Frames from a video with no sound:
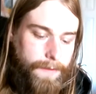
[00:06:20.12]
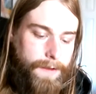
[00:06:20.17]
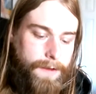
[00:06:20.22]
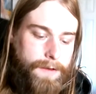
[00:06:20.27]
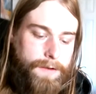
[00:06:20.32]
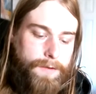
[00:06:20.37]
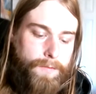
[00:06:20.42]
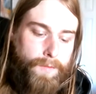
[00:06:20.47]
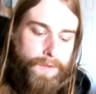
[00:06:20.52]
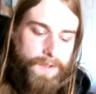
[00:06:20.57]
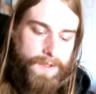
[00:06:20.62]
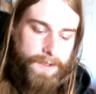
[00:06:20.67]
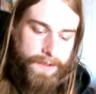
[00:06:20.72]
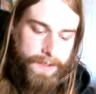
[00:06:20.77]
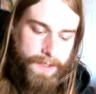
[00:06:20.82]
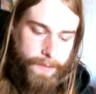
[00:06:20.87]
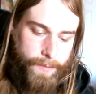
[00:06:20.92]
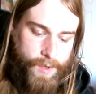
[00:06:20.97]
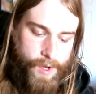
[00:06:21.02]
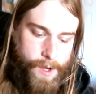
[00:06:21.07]
The human
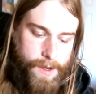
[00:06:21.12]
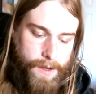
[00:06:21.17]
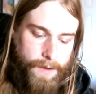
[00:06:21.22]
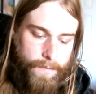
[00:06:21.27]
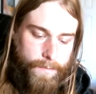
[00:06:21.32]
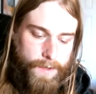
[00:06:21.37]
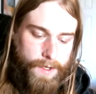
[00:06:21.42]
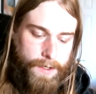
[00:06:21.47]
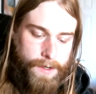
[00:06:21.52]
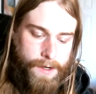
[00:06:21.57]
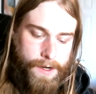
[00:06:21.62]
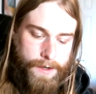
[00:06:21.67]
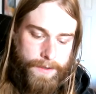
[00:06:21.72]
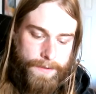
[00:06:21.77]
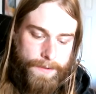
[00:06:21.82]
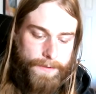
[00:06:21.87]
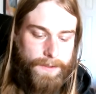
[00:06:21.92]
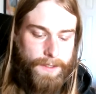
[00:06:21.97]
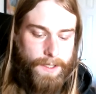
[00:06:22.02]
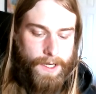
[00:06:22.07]
dilemma in
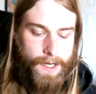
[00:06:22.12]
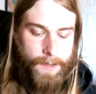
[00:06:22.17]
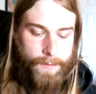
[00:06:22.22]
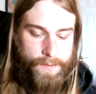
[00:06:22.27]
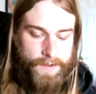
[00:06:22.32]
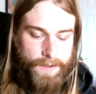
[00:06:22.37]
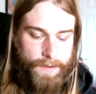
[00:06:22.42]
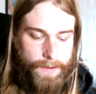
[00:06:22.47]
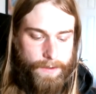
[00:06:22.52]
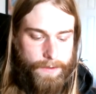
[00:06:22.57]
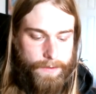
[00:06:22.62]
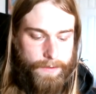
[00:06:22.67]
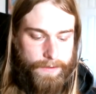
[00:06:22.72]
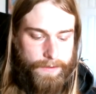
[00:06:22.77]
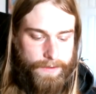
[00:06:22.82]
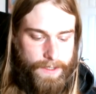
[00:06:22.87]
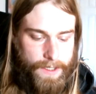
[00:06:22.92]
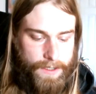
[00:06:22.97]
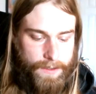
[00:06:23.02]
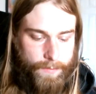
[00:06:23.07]
regard to time is
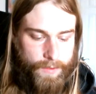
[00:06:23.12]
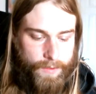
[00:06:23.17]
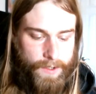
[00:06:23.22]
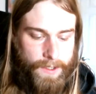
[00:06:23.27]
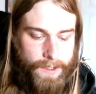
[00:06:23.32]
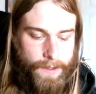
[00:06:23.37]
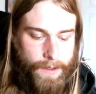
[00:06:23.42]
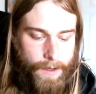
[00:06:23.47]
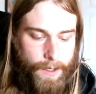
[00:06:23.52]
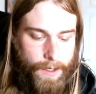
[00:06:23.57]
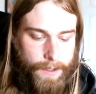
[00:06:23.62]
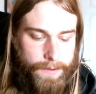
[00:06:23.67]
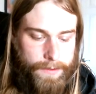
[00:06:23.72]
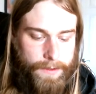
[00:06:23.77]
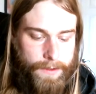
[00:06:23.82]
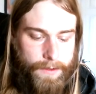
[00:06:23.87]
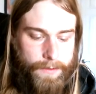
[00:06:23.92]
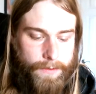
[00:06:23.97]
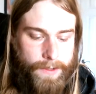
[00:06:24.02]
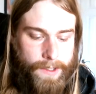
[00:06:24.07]
understandably an
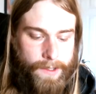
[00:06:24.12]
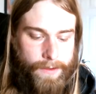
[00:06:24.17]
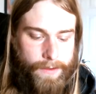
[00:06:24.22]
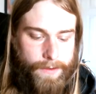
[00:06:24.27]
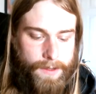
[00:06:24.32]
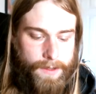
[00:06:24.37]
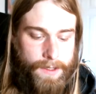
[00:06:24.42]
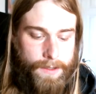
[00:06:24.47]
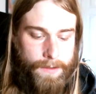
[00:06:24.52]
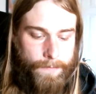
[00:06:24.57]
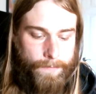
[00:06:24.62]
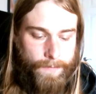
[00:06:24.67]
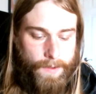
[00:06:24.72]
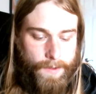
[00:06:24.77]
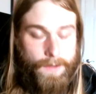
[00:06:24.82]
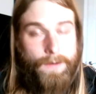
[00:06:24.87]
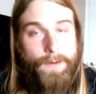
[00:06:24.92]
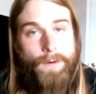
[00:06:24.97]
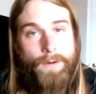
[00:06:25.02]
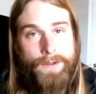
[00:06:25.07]
ongoing theme
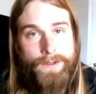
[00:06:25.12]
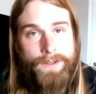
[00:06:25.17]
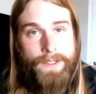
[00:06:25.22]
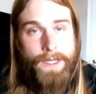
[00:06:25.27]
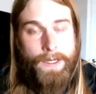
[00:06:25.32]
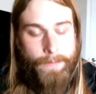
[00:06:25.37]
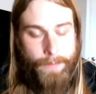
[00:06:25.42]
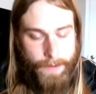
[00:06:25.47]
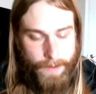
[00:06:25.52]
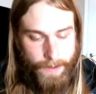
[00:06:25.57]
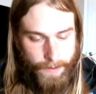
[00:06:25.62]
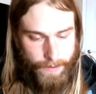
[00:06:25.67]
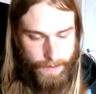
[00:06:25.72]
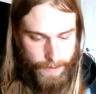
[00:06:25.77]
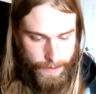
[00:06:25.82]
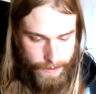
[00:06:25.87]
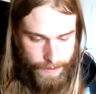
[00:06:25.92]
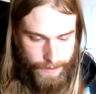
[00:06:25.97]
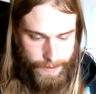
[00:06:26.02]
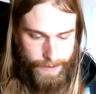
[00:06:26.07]
or topic,
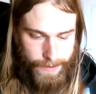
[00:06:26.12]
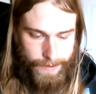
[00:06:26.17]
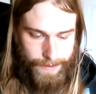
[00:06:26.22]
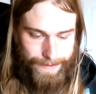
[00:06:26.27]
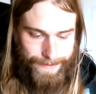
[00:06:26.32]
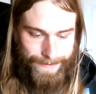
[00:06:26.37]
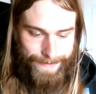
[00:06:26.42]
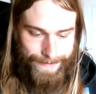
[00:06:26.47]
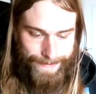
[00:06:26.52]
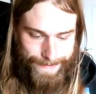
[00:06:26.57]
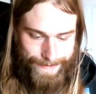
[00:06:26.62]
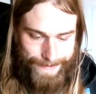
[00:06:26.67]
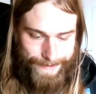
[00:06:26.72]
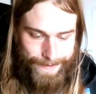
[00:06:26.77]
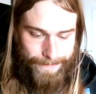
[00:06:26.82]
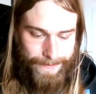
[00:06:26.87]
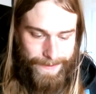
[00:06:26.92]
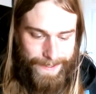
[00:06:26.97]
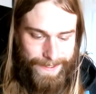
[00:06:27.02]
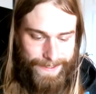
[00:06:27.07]

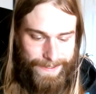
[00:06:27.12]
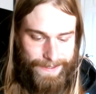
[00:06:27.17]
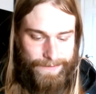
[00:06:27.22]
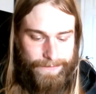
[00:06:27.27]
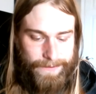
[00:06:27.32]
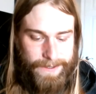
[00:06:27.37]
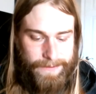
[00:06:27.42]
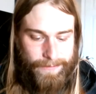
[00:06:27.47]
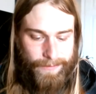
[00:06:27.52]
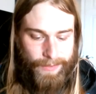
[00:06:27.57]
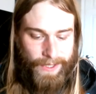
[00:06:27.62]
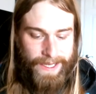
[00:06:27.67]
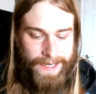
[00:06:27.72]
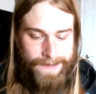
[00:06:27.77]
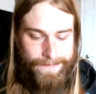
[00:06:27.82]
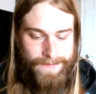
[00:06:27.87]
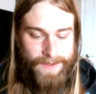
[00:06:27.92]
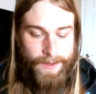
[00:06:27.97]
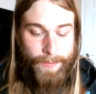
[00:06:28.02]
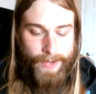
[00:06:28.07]
because we
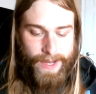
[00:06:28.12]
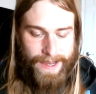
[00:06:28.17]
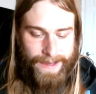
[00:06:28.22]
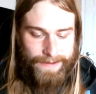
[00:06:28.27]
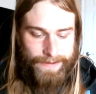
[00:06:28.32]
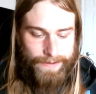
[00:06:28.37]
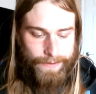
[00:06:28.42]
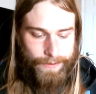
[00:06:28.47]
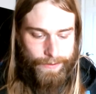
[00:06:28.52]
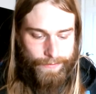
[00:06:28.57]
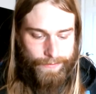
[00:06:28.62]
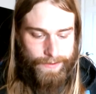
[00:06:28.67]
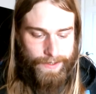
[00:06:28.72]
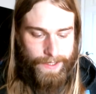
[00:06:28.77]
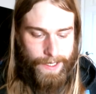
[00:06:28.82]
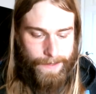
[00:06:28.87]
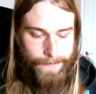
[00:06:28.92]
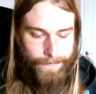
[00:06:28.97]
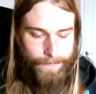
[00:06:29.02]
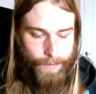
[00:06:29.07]
blame the passage of
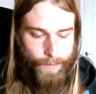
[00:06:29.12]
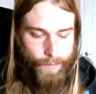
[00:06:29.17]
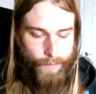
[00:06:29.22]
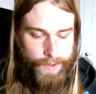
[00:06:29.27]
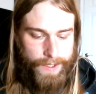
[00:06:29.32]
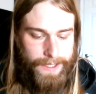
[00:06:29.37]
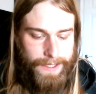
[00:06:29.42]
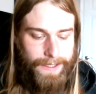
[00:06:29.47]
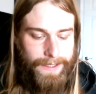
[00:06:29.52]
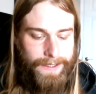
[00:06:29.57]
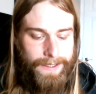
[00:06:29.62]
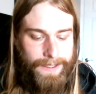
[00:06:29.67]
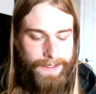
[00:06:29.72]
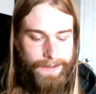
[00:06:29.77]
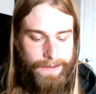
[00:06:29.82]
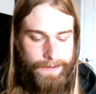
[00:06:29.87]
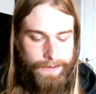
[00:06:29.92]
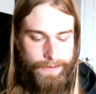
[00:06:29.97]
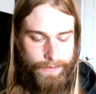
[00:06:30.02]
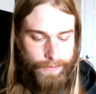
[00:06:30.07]
time for weakening
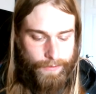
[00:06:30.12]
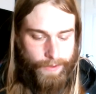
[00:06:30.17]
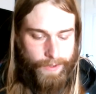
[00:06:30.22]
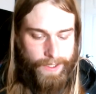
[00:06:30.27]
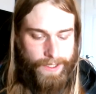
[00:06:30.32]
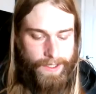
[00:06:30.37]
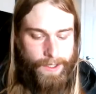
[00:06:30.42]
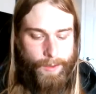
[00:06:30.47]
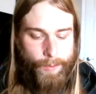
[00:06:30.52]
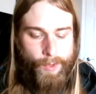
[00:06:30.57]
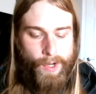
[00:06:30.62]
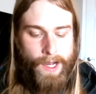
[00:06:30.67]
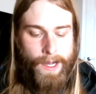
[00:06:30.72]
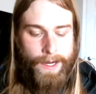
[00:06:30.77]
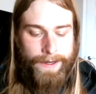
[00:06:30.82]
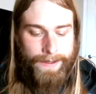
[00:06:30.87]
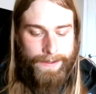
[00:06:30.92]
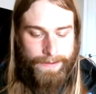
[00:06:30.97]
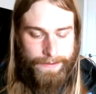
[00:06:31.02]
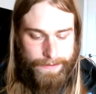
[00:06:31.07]
and destroying our
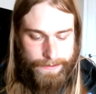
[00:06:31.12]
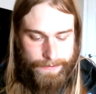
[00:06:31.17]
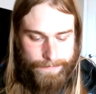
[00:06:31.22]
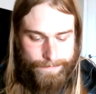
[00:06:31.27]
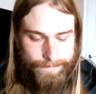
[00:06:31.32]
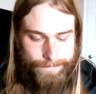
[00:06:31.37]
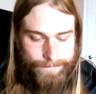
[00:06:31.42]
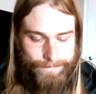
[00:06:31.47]
bodies.